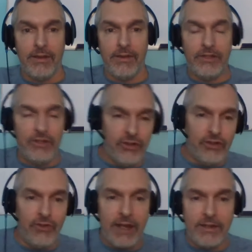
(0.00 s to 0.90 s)
that you're
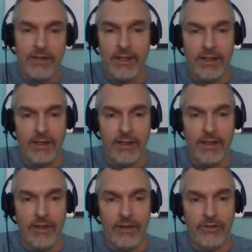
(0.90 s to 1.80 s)
directing
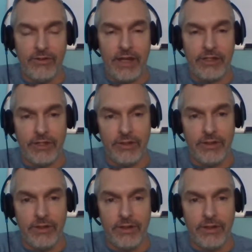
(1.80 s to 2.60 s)
in their direction.